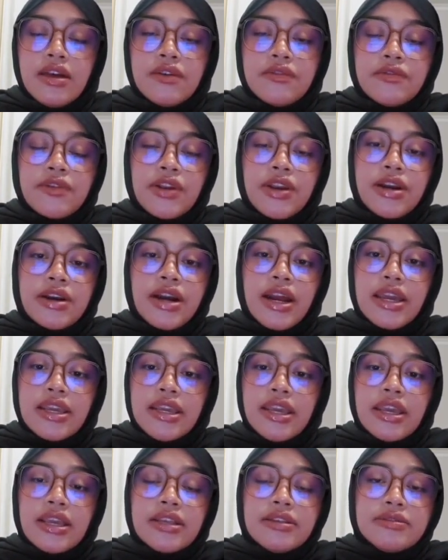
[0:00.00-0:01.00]
For the right
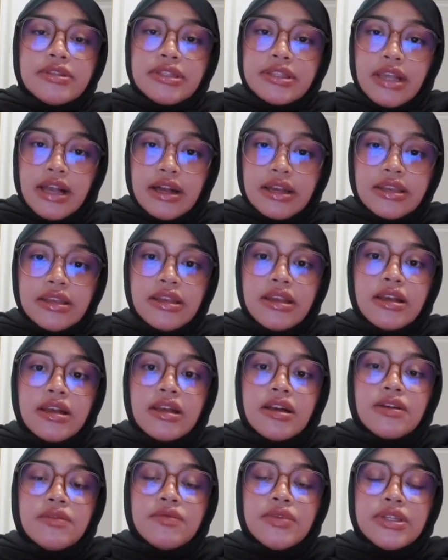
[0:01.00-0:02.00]
hand side,
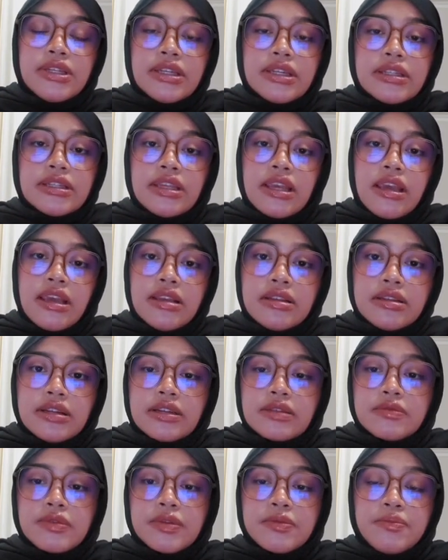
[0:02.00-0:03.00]
which is A
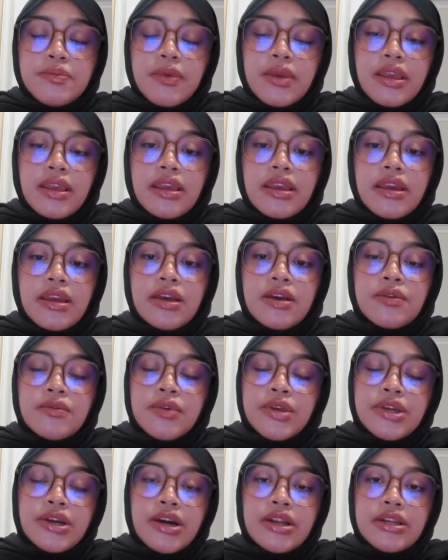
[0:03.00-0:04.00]
transpose B, we
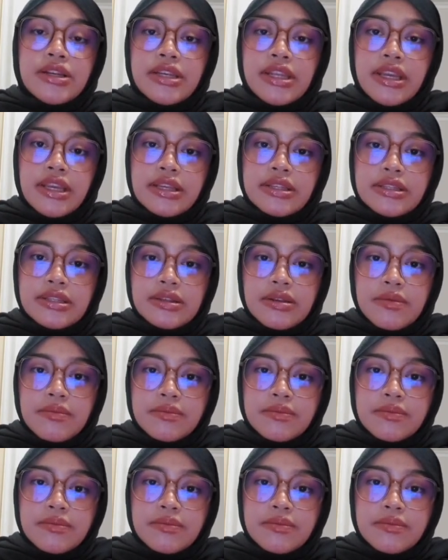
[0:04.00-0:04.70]
got this.